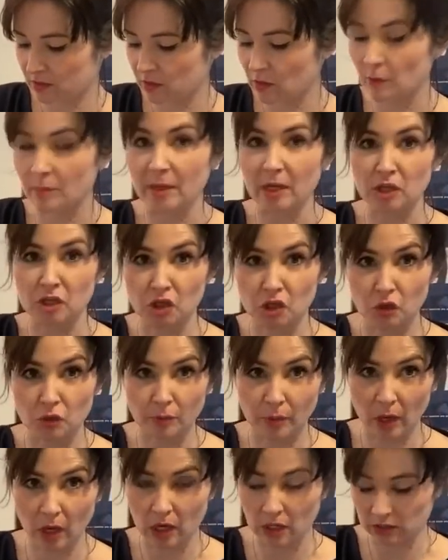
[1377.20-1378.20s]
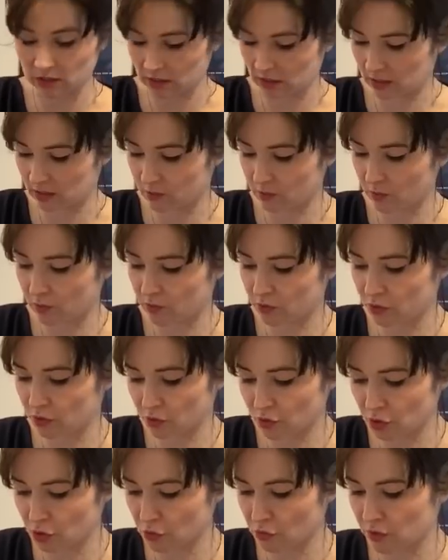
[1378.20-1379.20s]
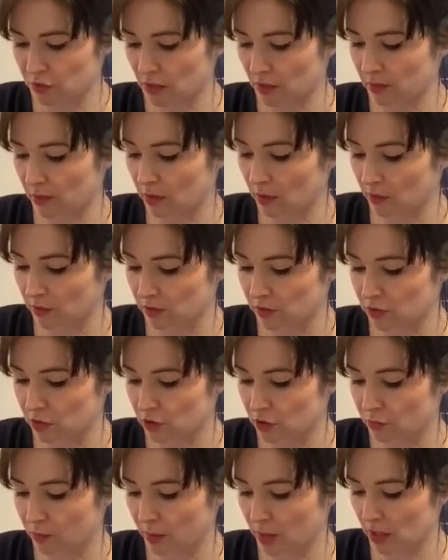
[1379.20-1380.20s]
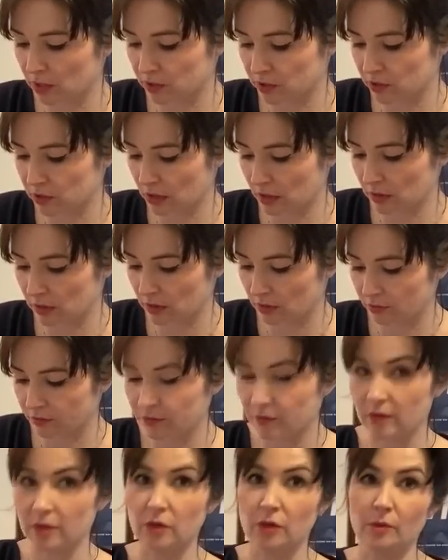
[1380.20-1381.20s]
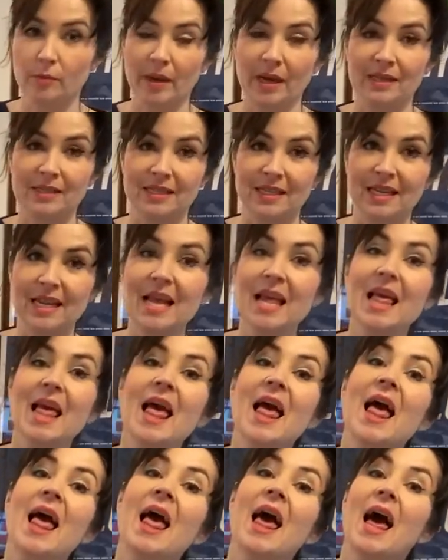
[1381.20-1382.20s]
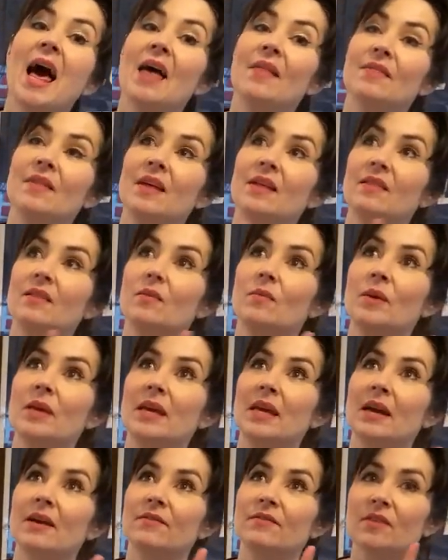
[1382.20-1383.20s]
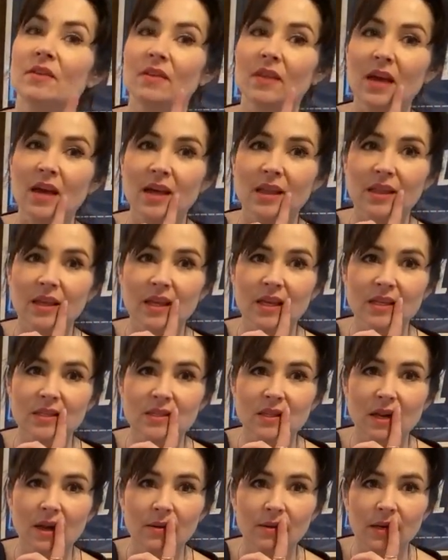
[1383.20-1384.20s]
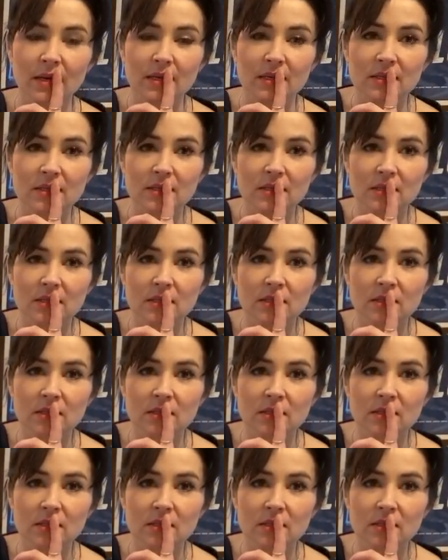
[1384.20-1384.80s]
it'll be a two-parter, because we always do two sew-alongs, so two-parter sew-along for the new pattern. And then the week after that, I think it's Lois.